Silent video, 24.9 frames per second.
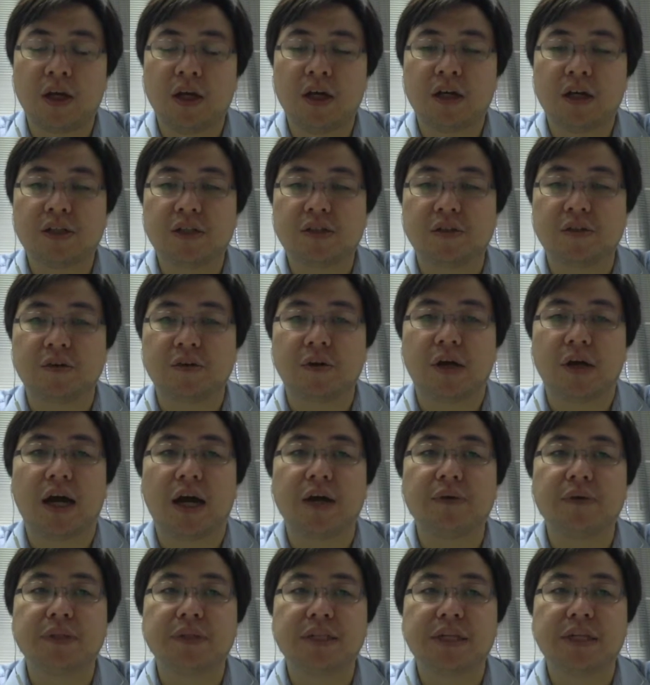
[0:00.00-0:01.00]
So
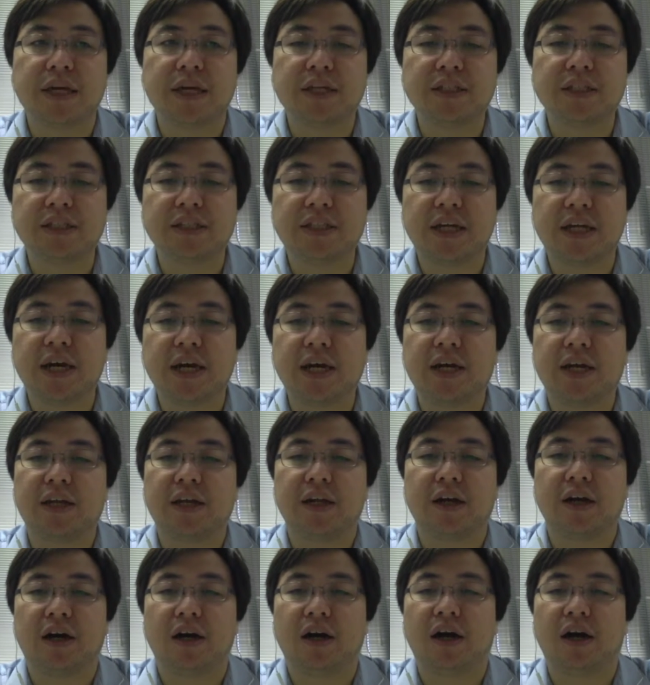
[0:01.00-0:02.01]
I would guess that
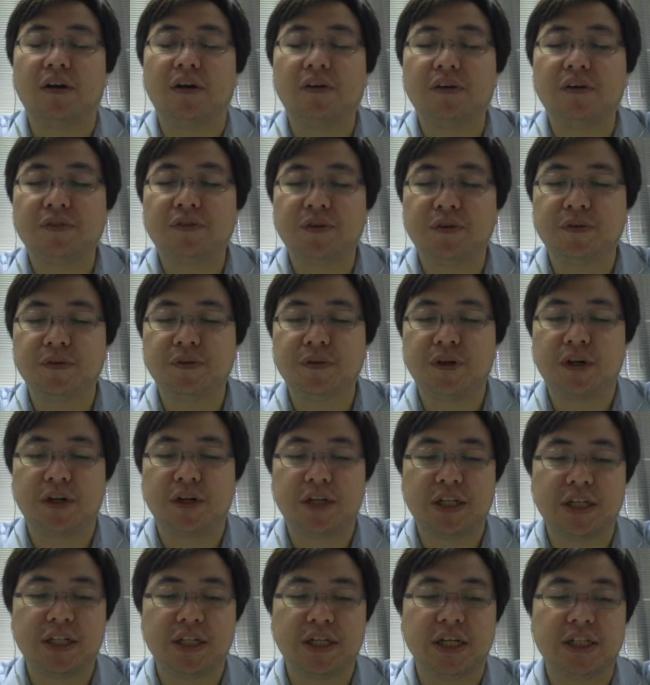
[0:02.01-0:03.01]
all of you
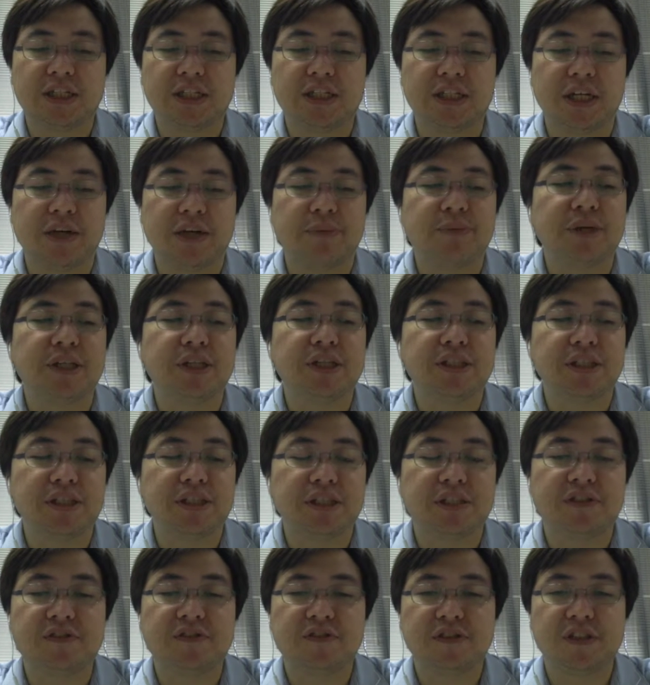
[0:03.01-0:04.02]
got the assignment
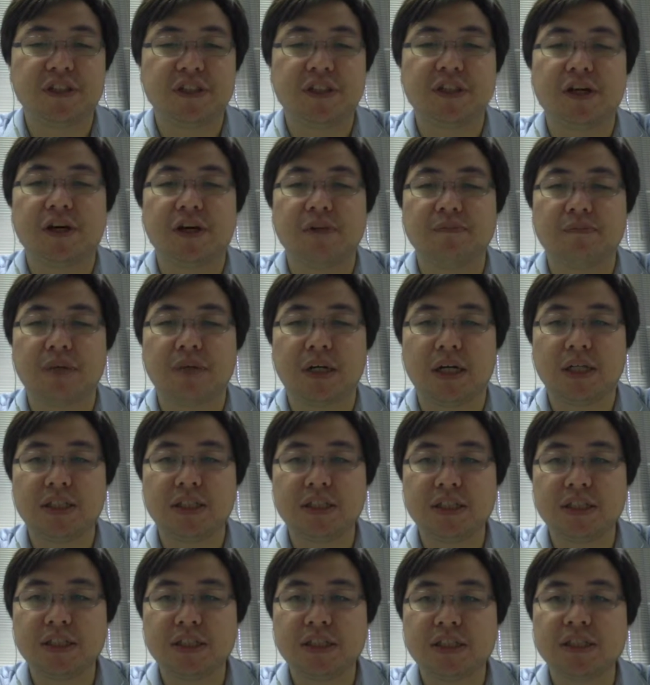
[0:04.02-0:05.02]
sheet for the term
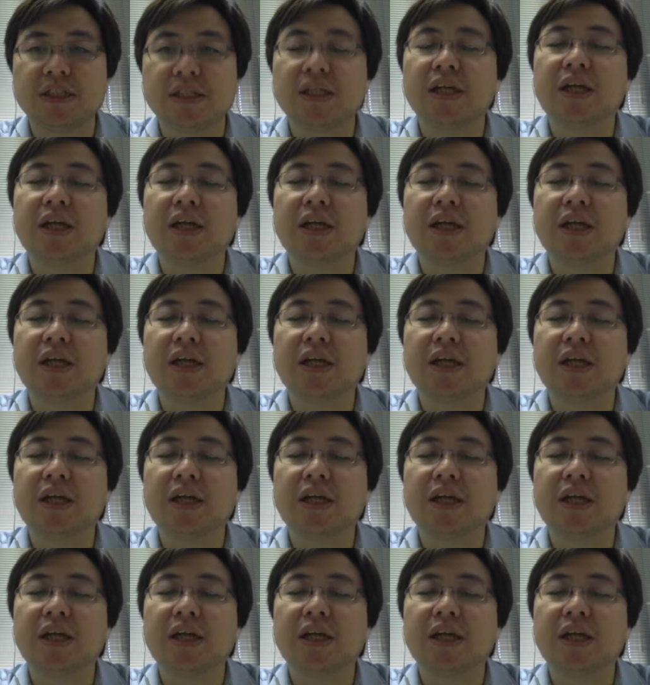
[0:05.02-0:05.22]
projects.